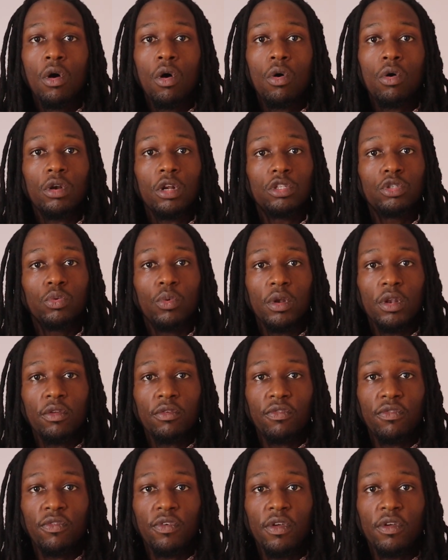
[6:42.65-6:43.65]
or the
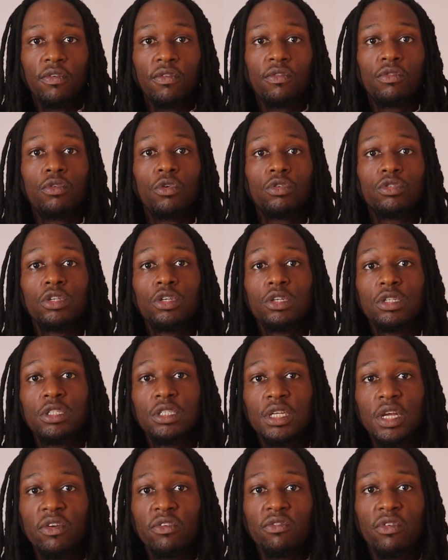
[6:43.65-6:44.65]
25th, those are your
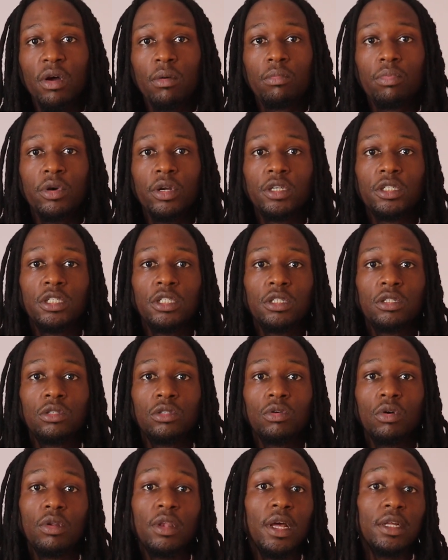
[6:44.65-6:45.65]
seven vibrations,
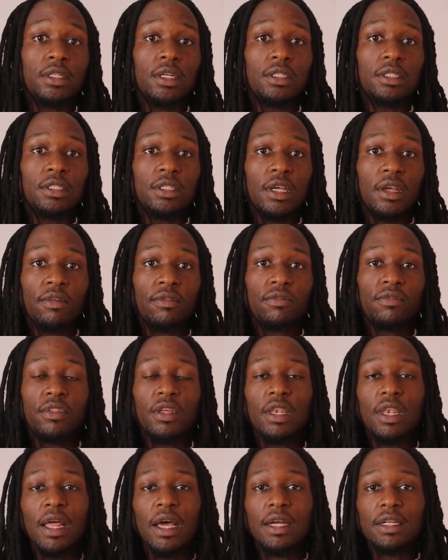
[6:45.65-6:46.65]
or like the 10th,
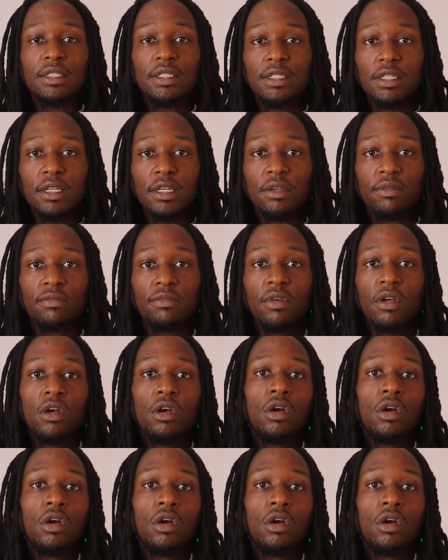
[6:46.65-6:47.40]
the 19th,